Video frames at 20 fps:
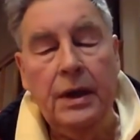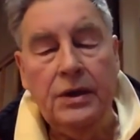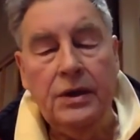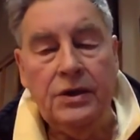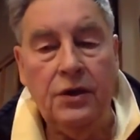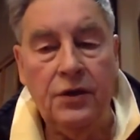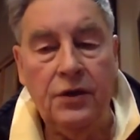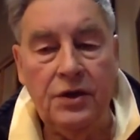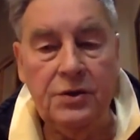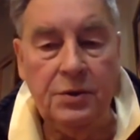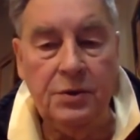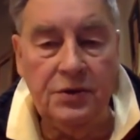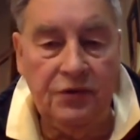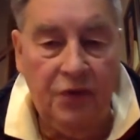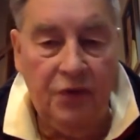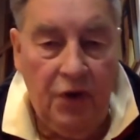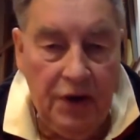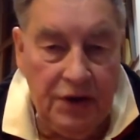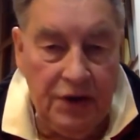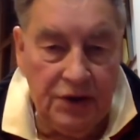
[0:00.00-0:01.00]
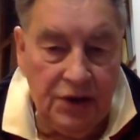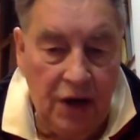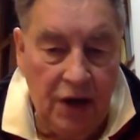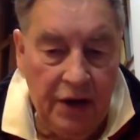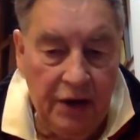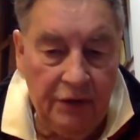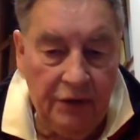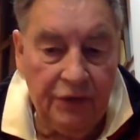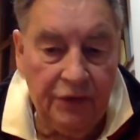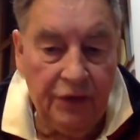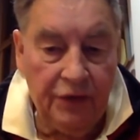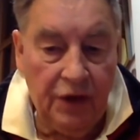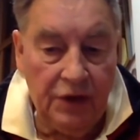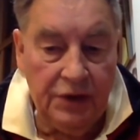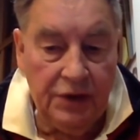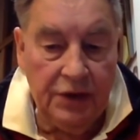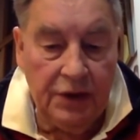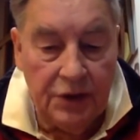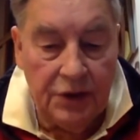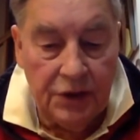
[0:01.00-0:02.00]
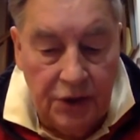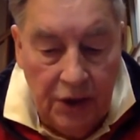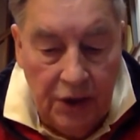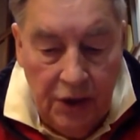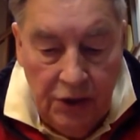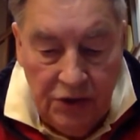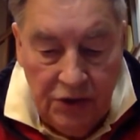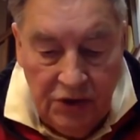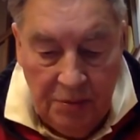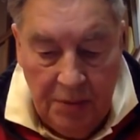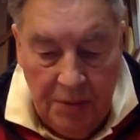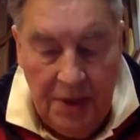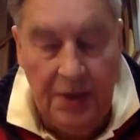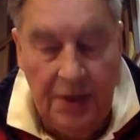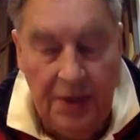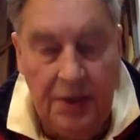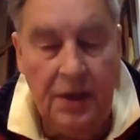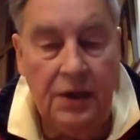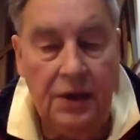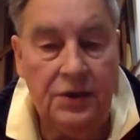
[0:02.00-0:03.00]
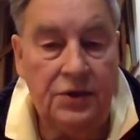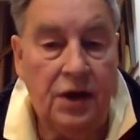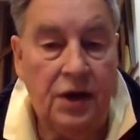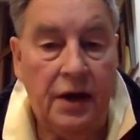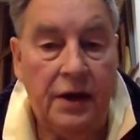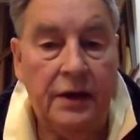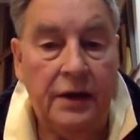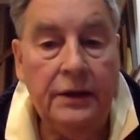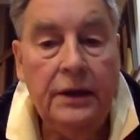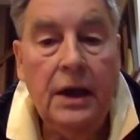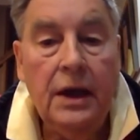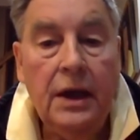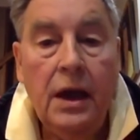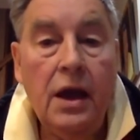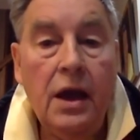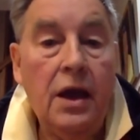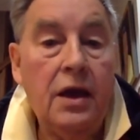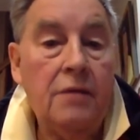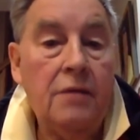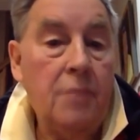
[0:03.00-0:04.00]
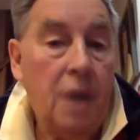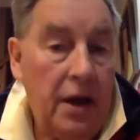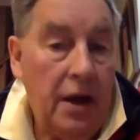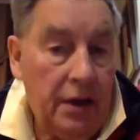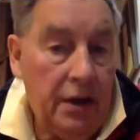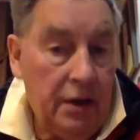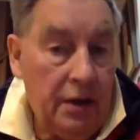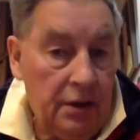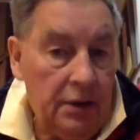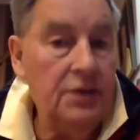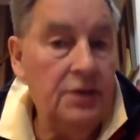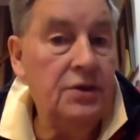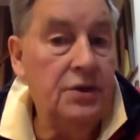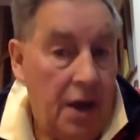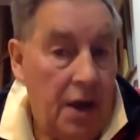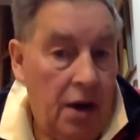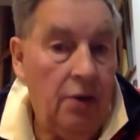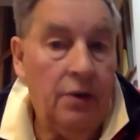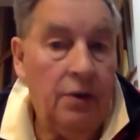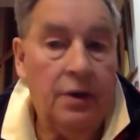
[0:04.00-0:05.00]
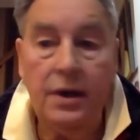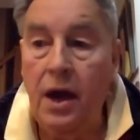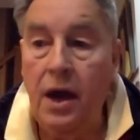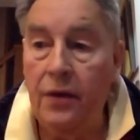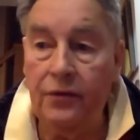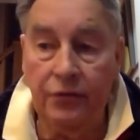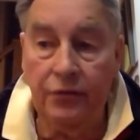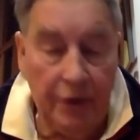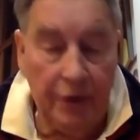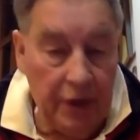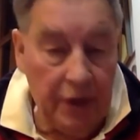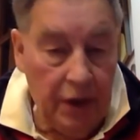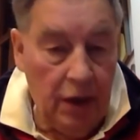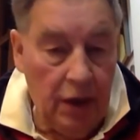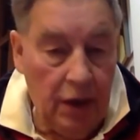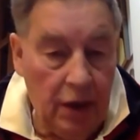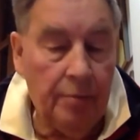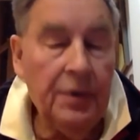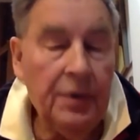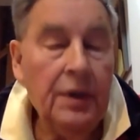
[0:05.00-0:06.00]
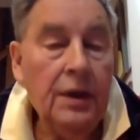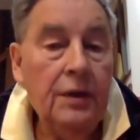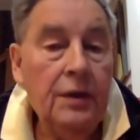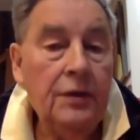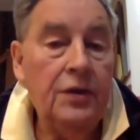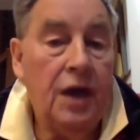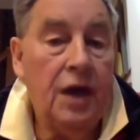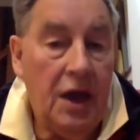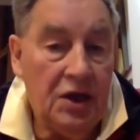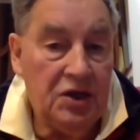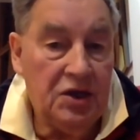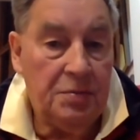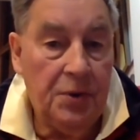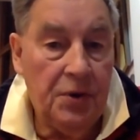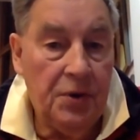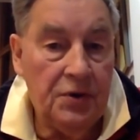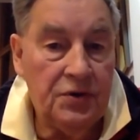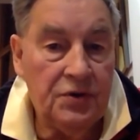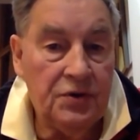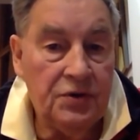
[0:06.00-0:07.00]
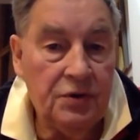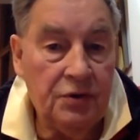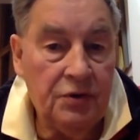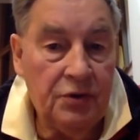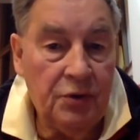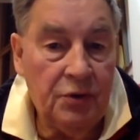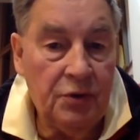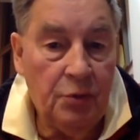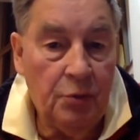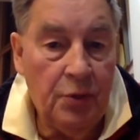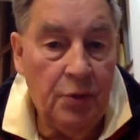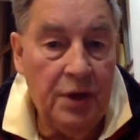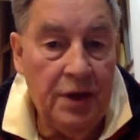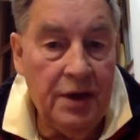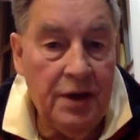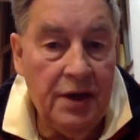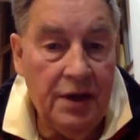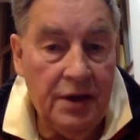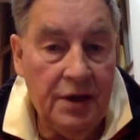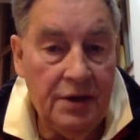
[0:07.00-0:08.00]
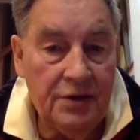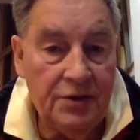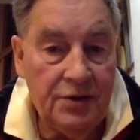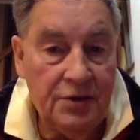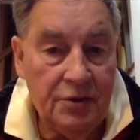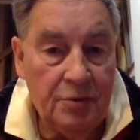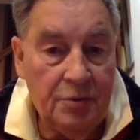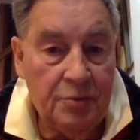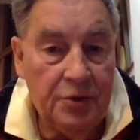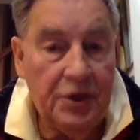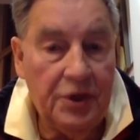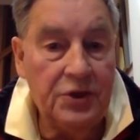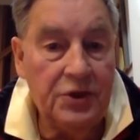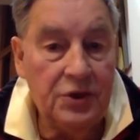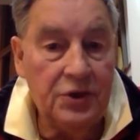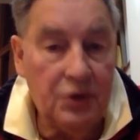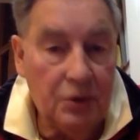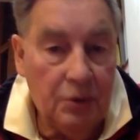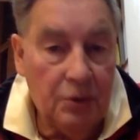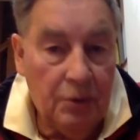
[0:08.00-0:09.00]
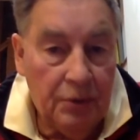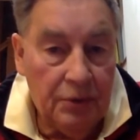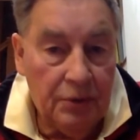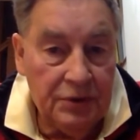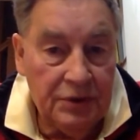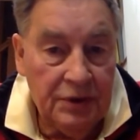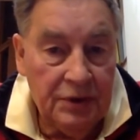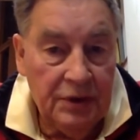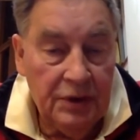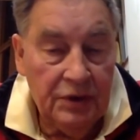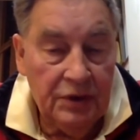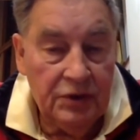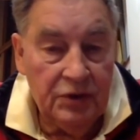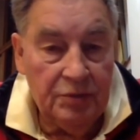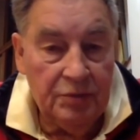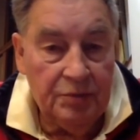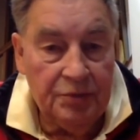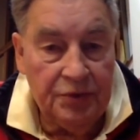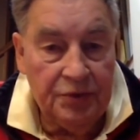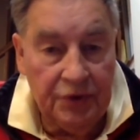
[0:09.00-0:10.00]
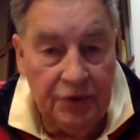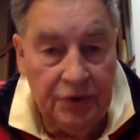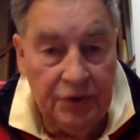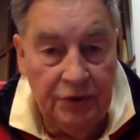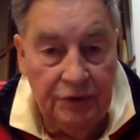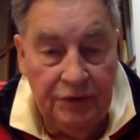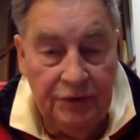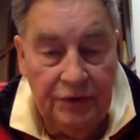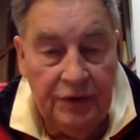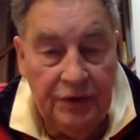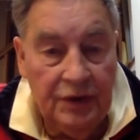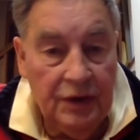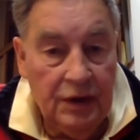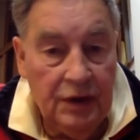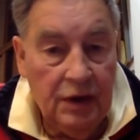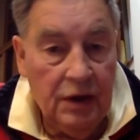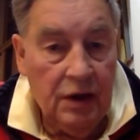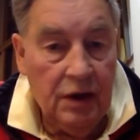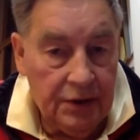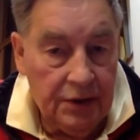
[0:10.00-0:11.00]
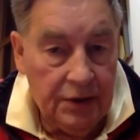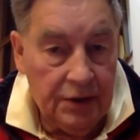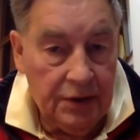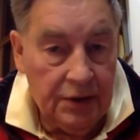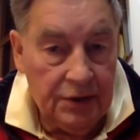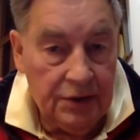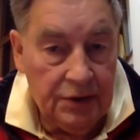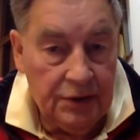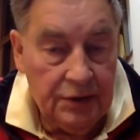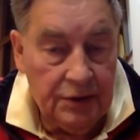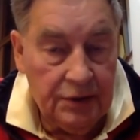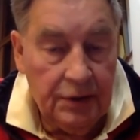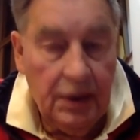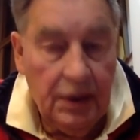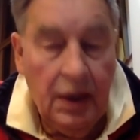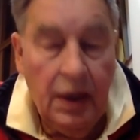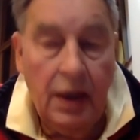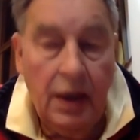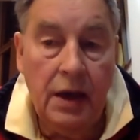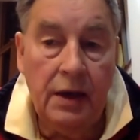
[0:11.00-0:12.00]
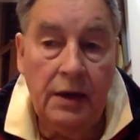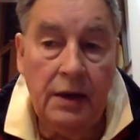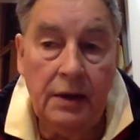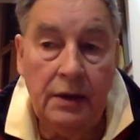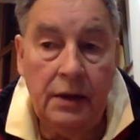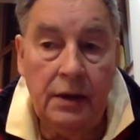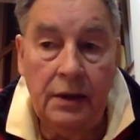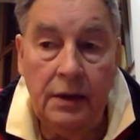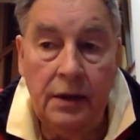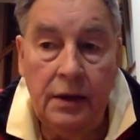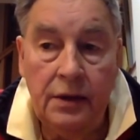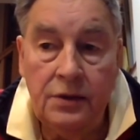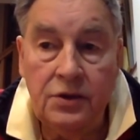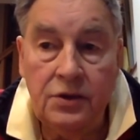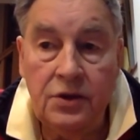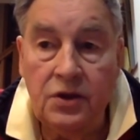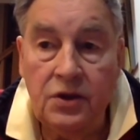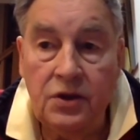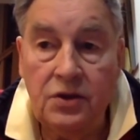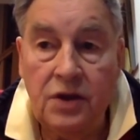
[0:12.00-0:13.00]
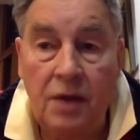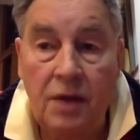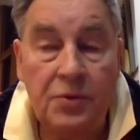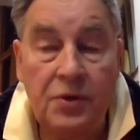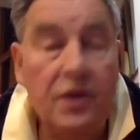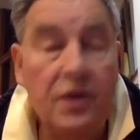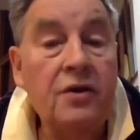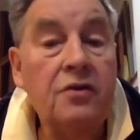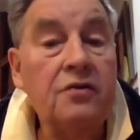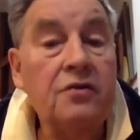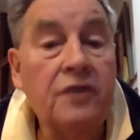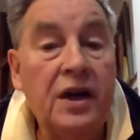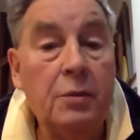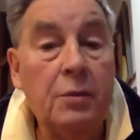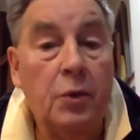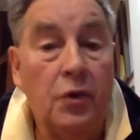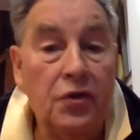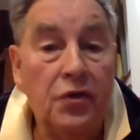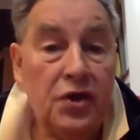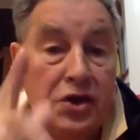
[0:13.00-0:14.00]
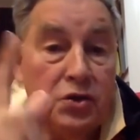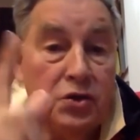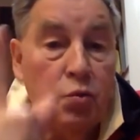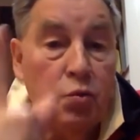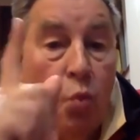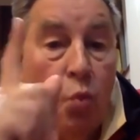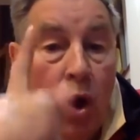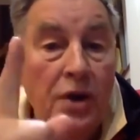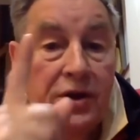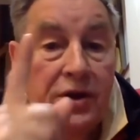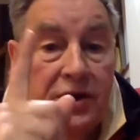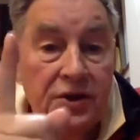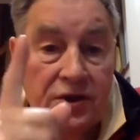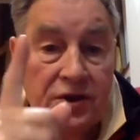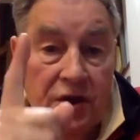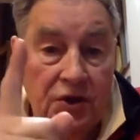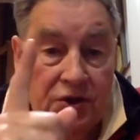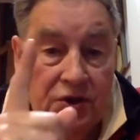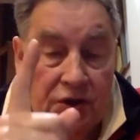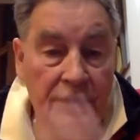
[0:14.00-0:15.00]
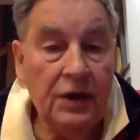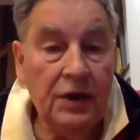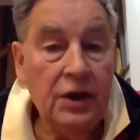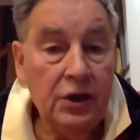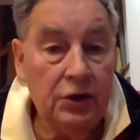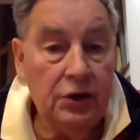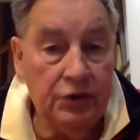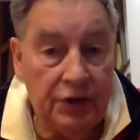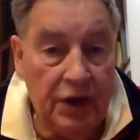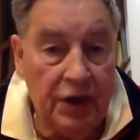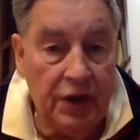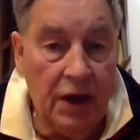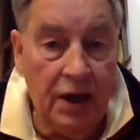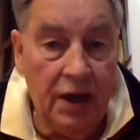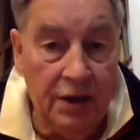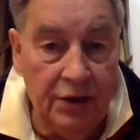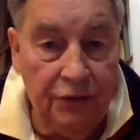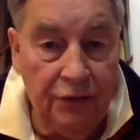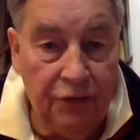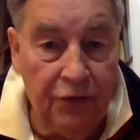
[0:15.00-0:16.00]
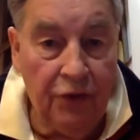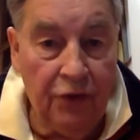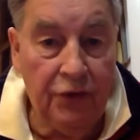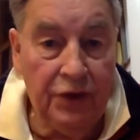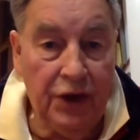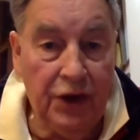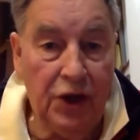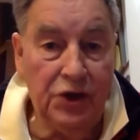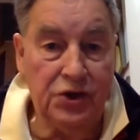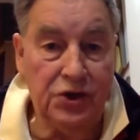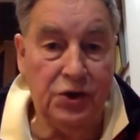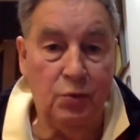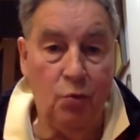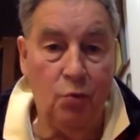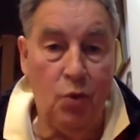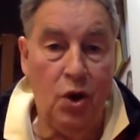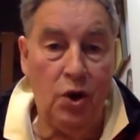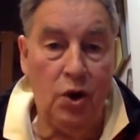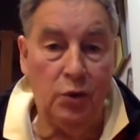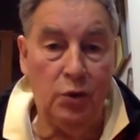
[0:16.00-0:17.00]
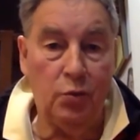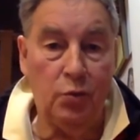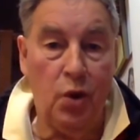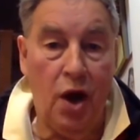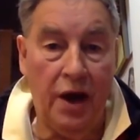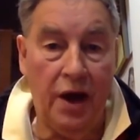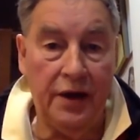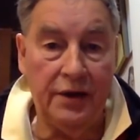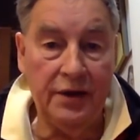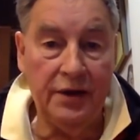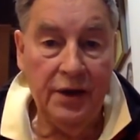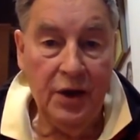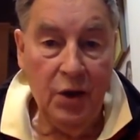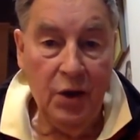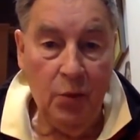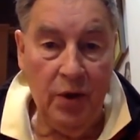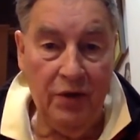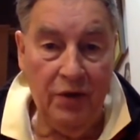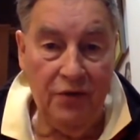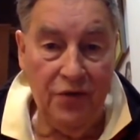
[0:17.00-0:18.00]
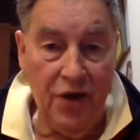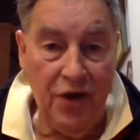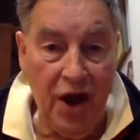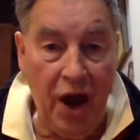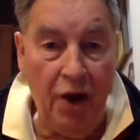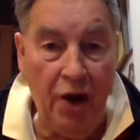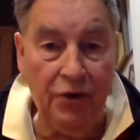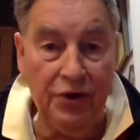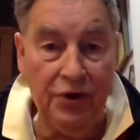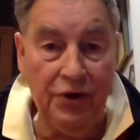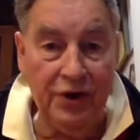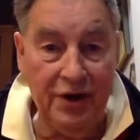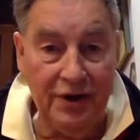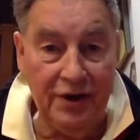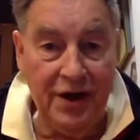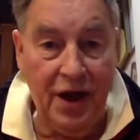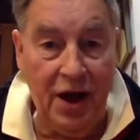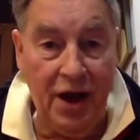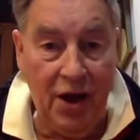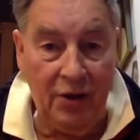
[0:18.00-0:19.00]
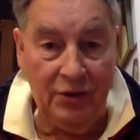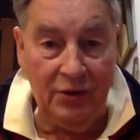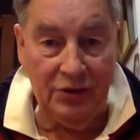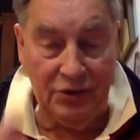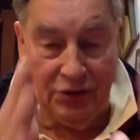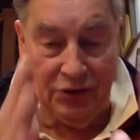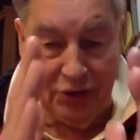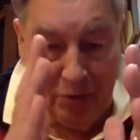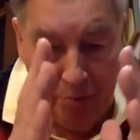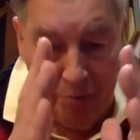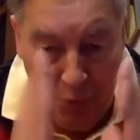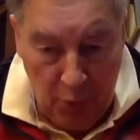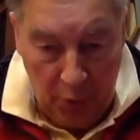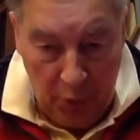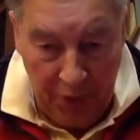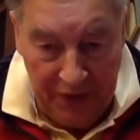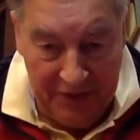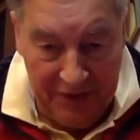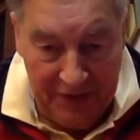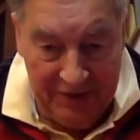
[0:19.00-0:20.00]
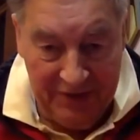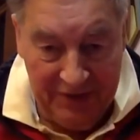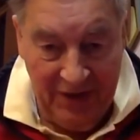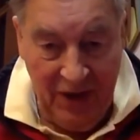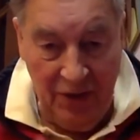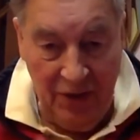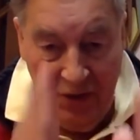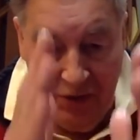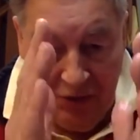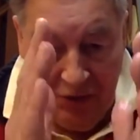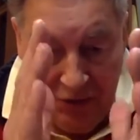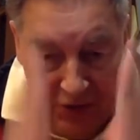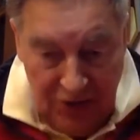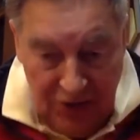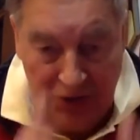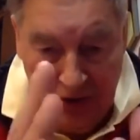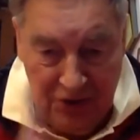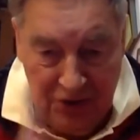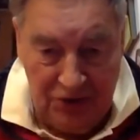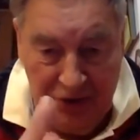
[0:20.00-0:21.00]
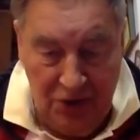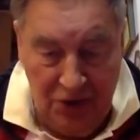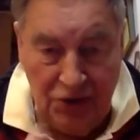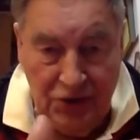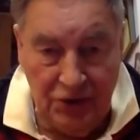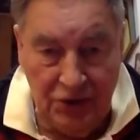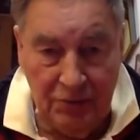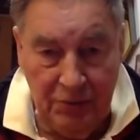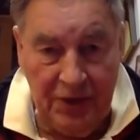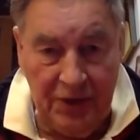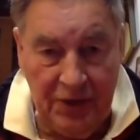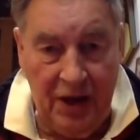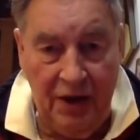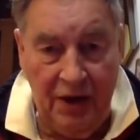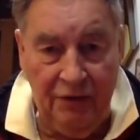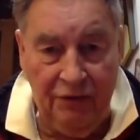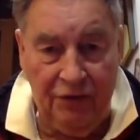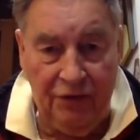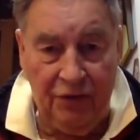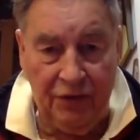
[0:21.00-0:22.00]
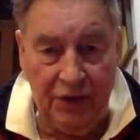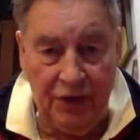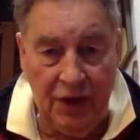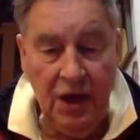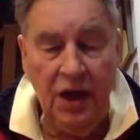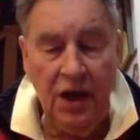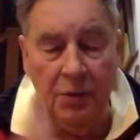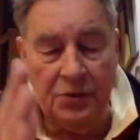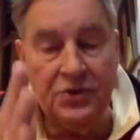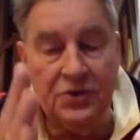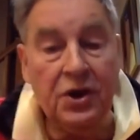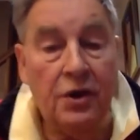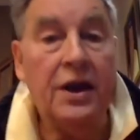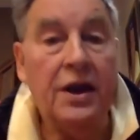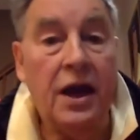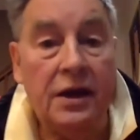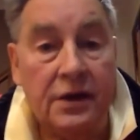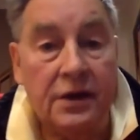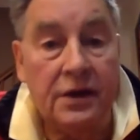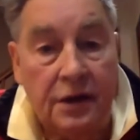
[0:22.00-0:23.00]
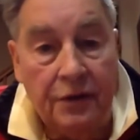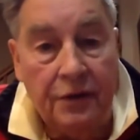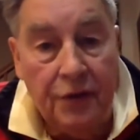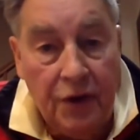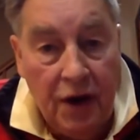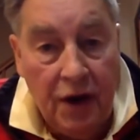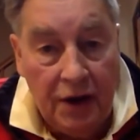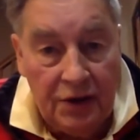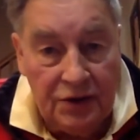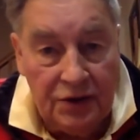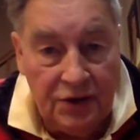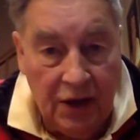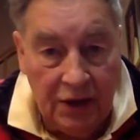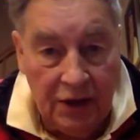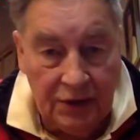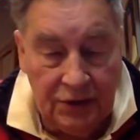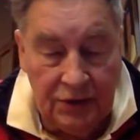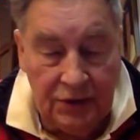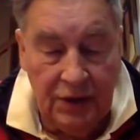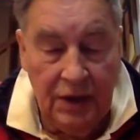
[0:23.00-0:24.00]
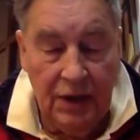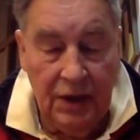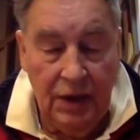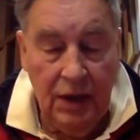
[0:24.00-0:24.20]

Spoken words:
So this was very exciting for us. It continues to be exciting. And Michael is now gathering up the experts that we need to bring to court to prove our case. And it is just absolutely incredible. This one decision could end fluoridation worldwide. We've narrowed it down to the point that this decision would end fluoridation. It would certainly end it in the United States